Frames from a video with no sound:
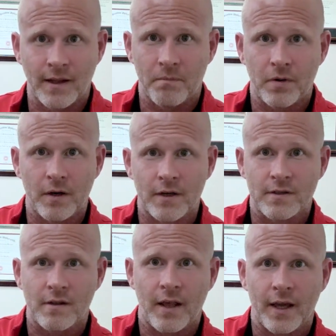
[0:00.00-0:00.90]
they put it in a
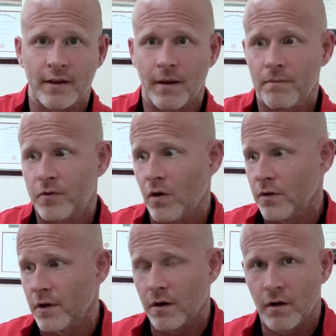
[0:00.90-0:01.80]
sling, they
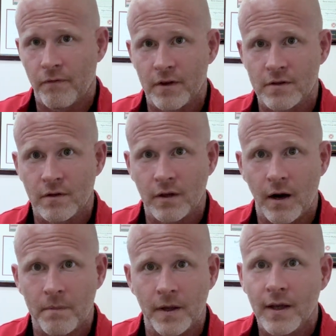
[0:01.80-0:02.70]
told her to go to physical
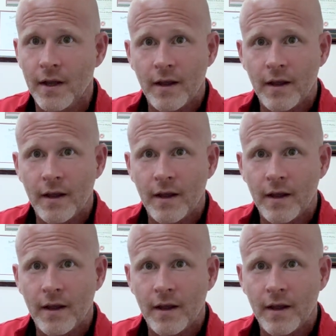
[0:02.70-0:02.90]
therapy,